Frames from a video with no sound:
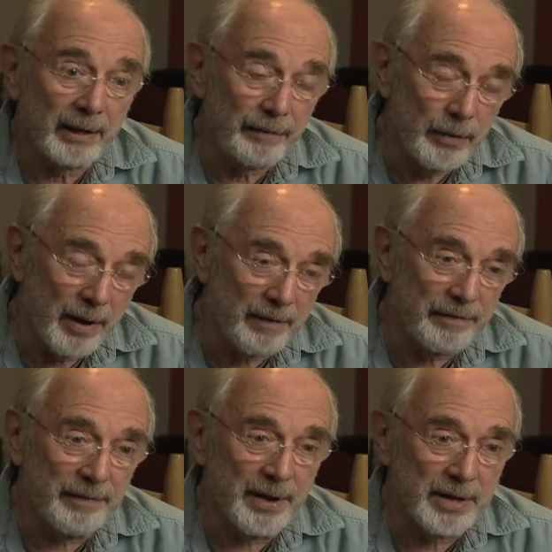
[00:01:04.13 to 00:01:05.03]
if you
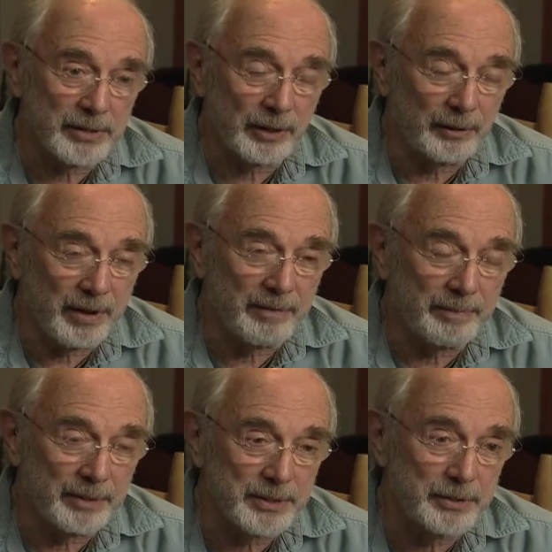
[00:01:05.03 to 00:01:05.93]
have fun as a creative
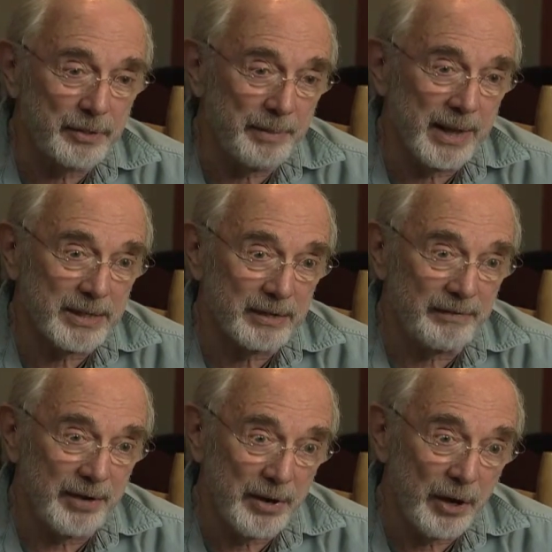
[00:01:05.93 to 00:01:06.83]
person, you pass the
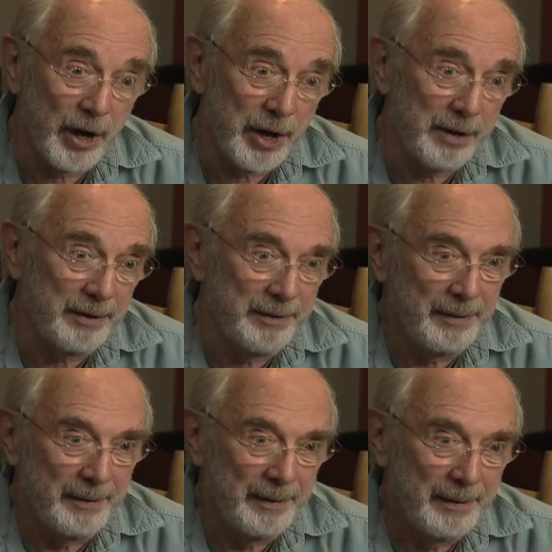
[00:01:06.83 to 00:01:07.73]
fun on.
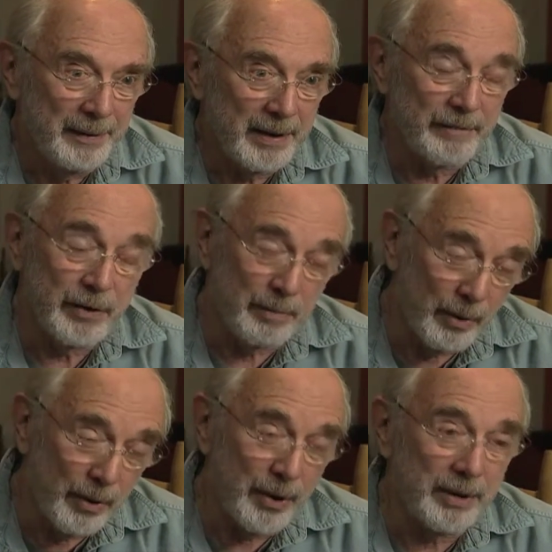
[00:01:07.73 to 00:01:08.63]
If you're
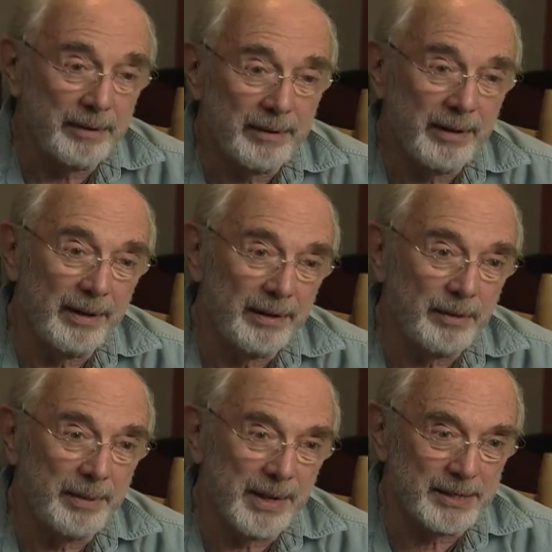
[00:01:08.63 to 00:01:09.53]
bored,
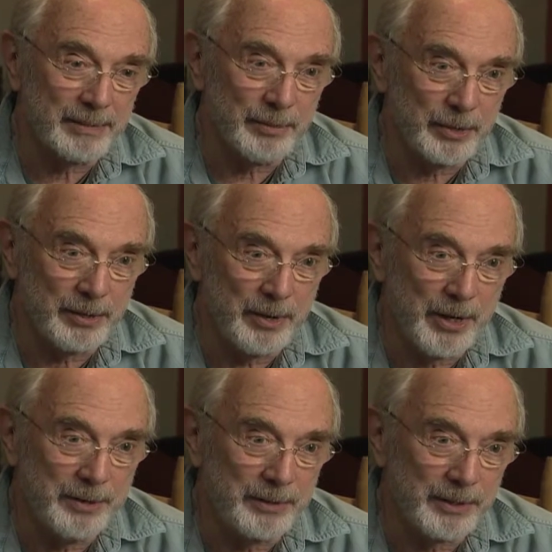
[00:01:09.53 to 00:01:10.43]
you pass the boredom
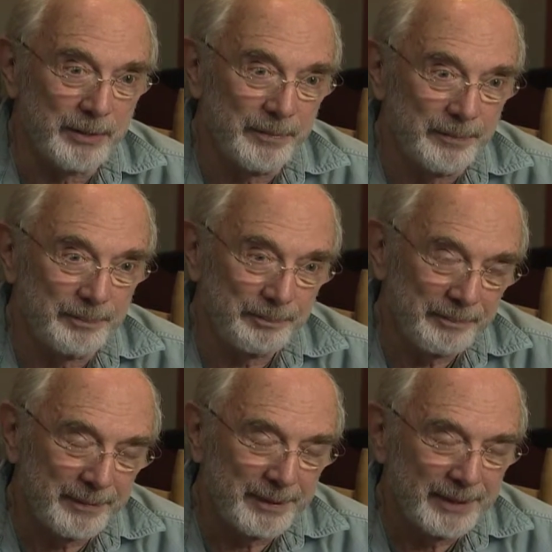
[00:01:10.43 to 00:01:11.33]
on. So
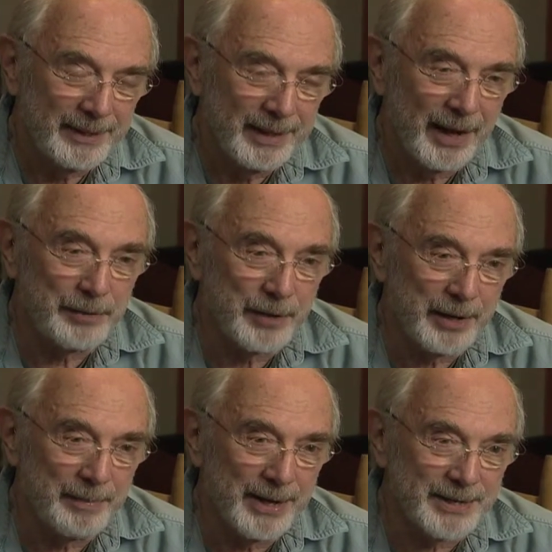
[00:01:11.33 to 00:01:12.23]
I try
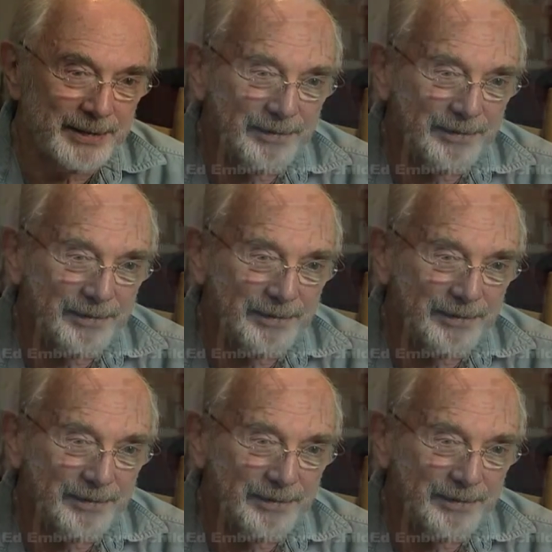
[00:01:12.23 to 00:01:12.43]
to pass the